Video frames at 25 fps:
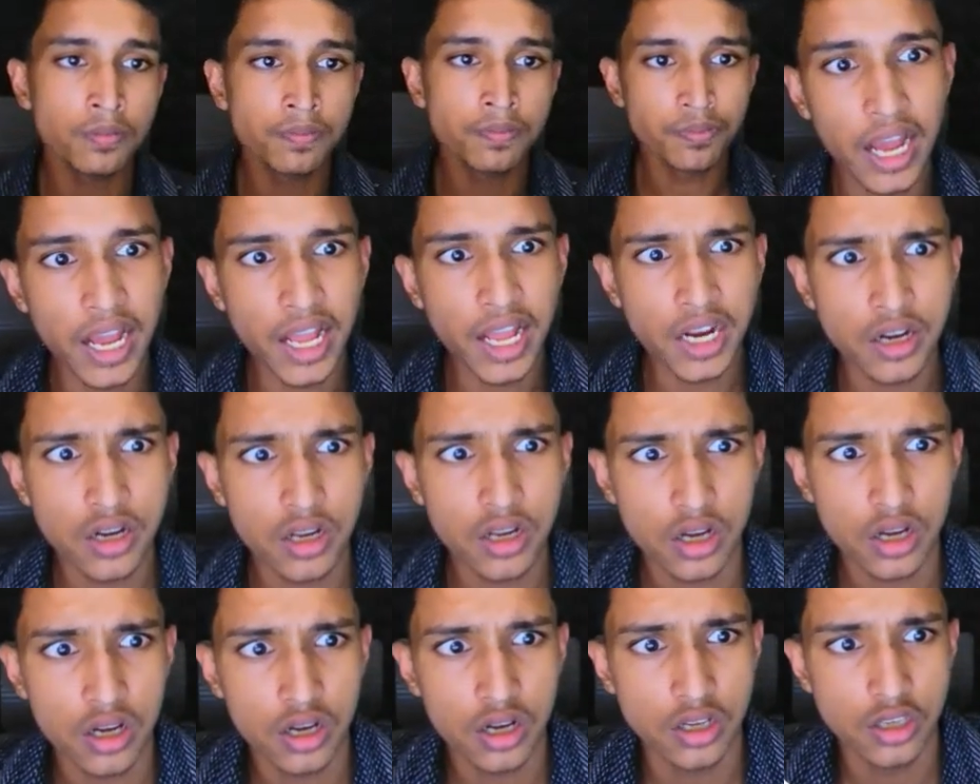and
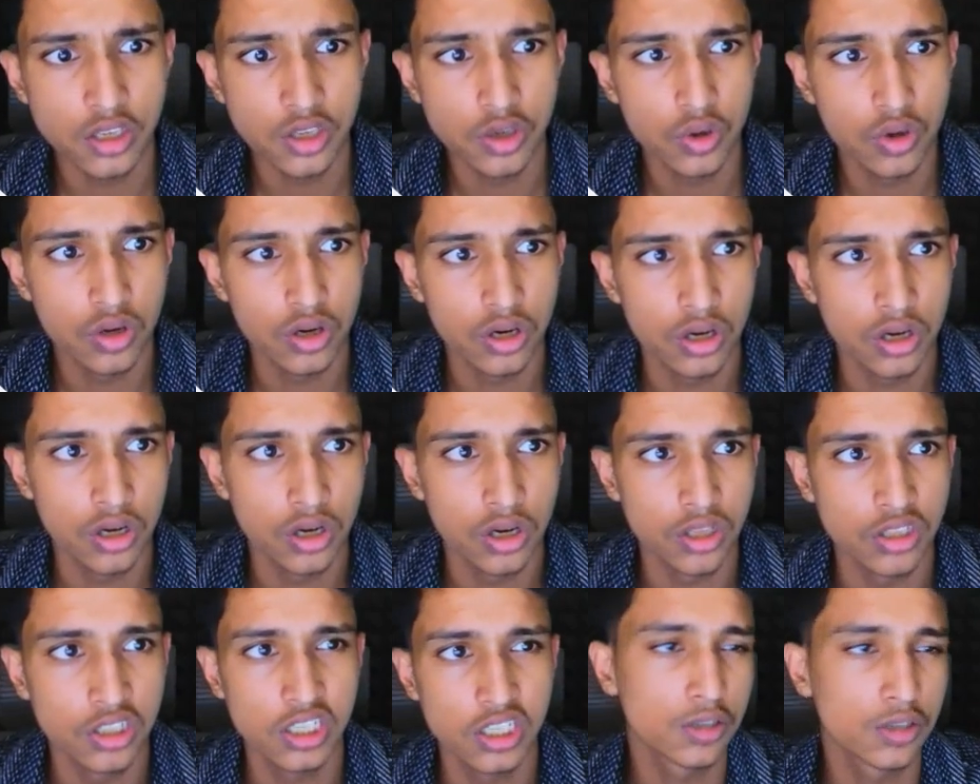
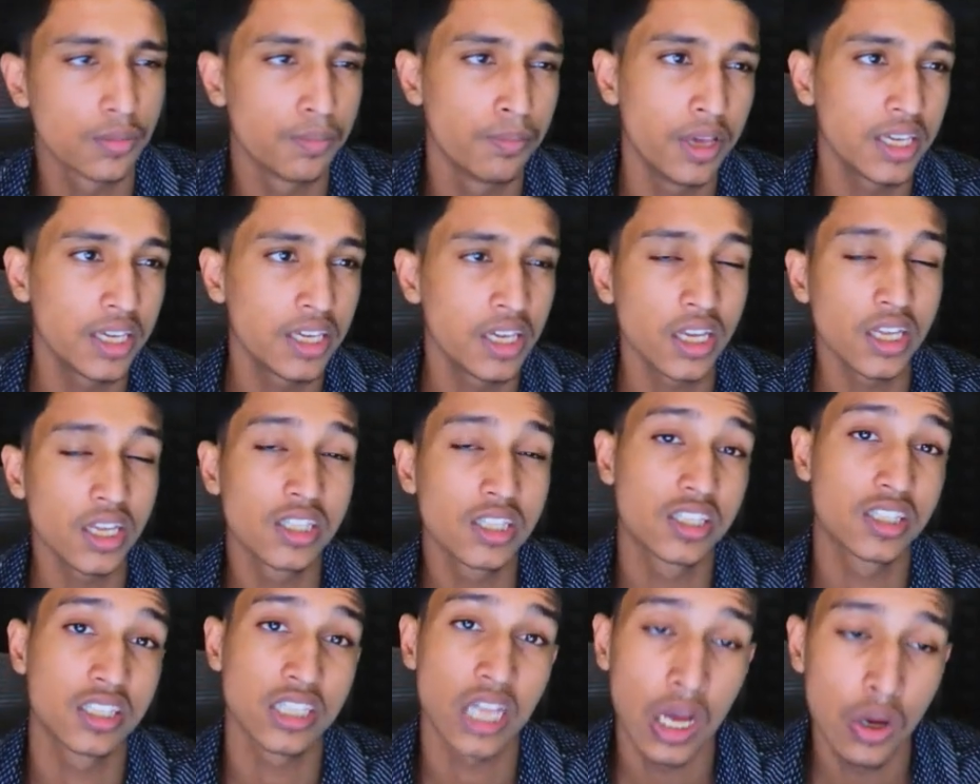you're just making
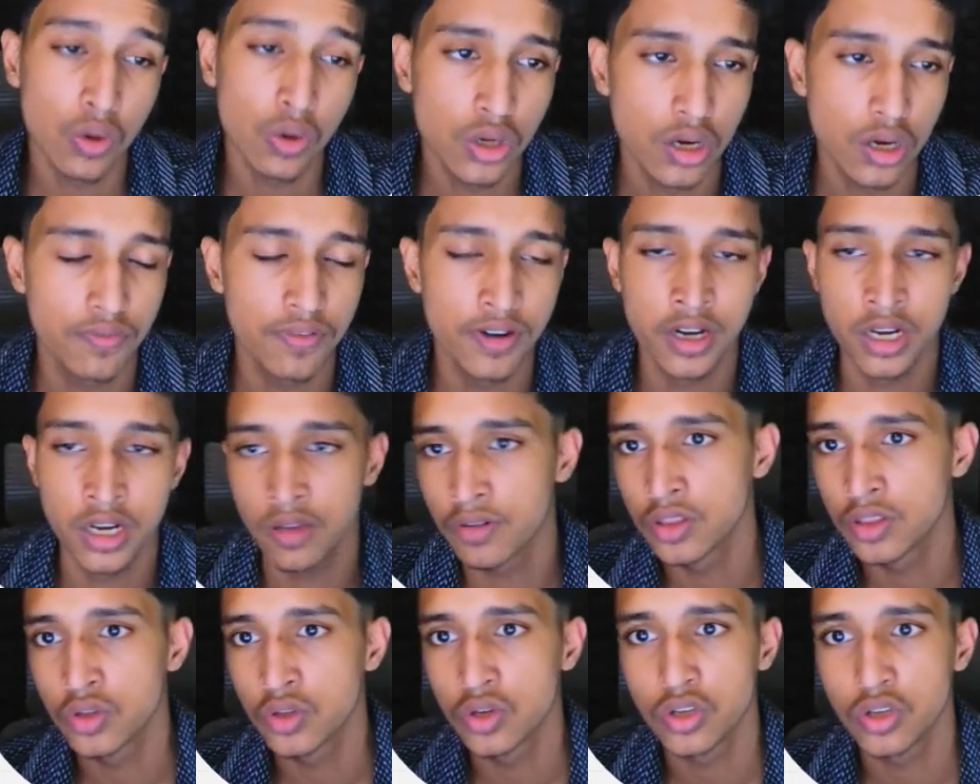it sound different,
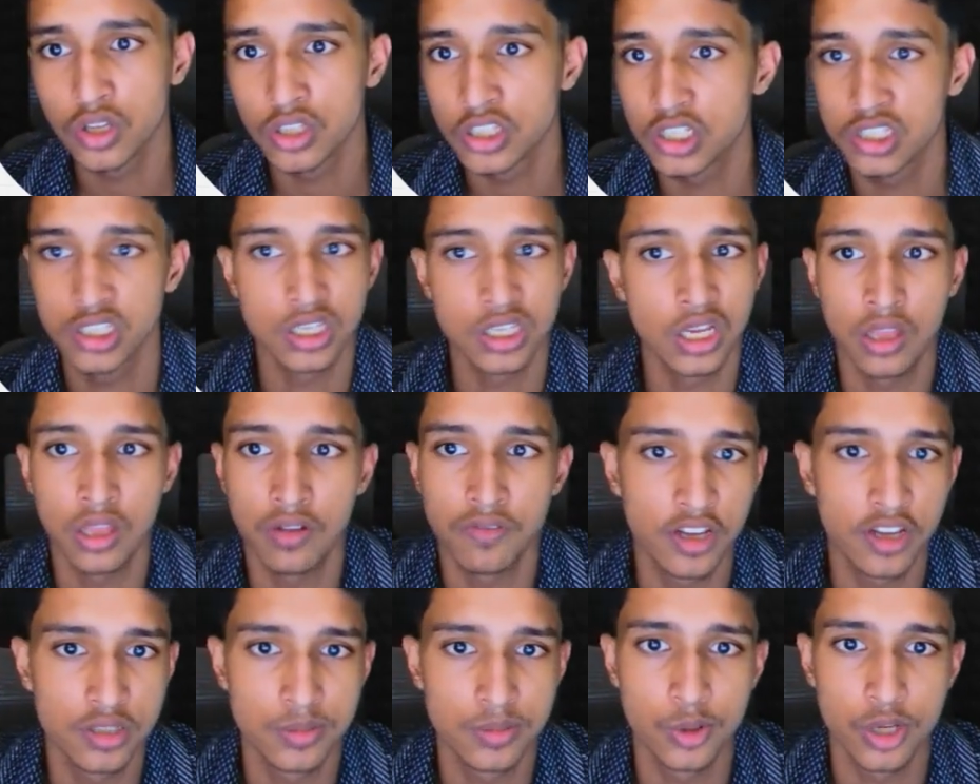even though you're just selling
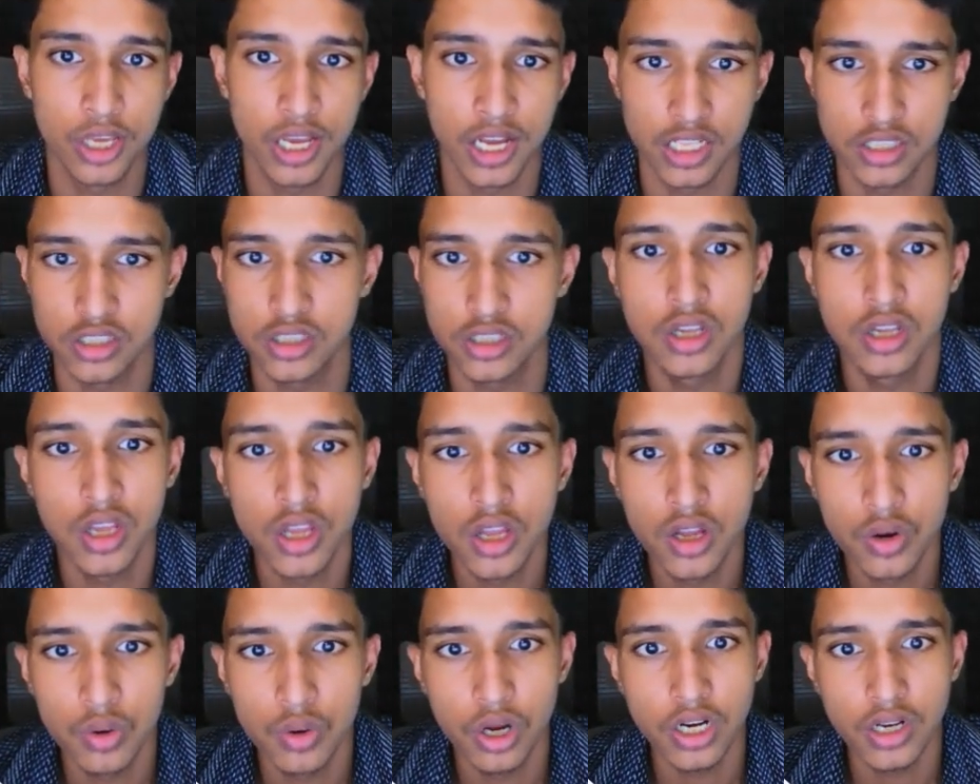Facebook ads,
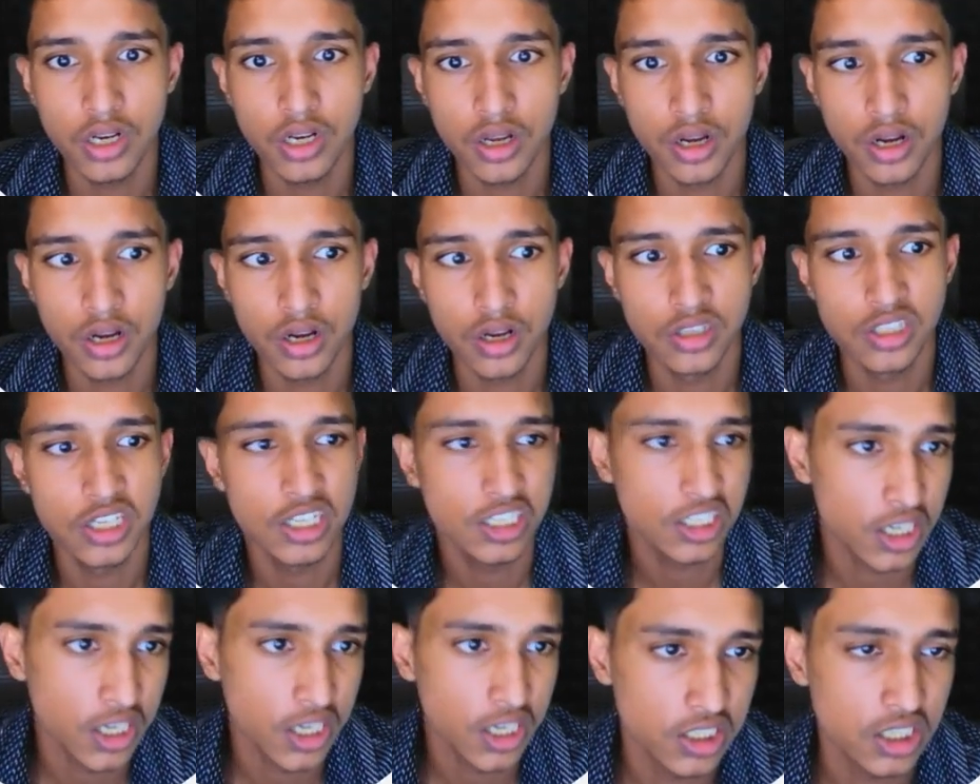right?
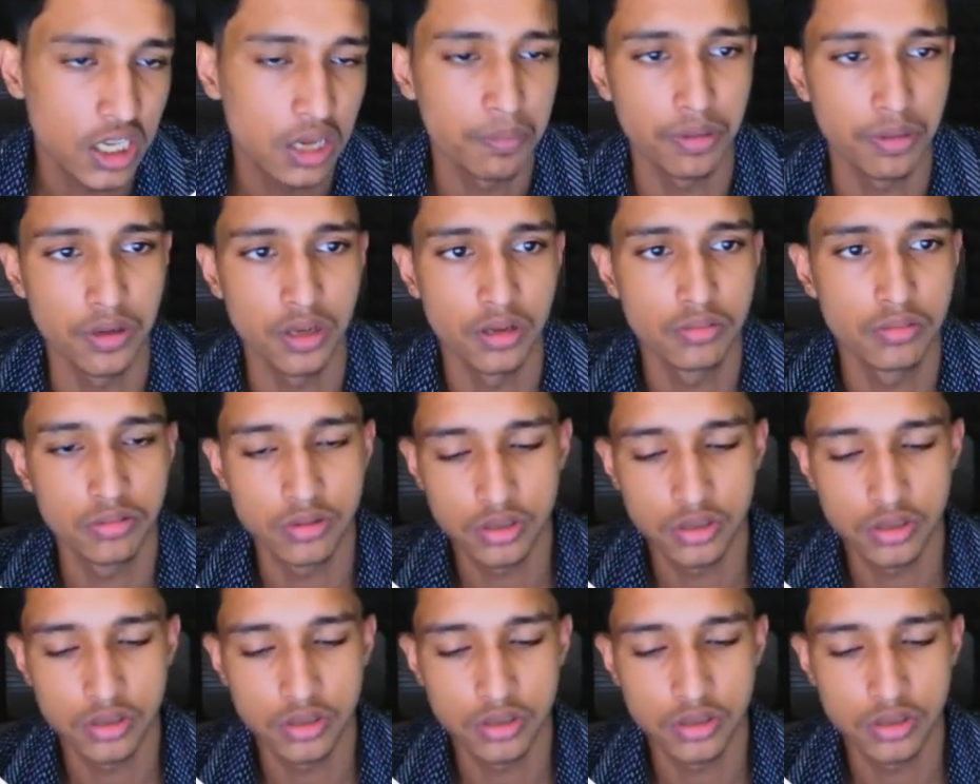Just an example.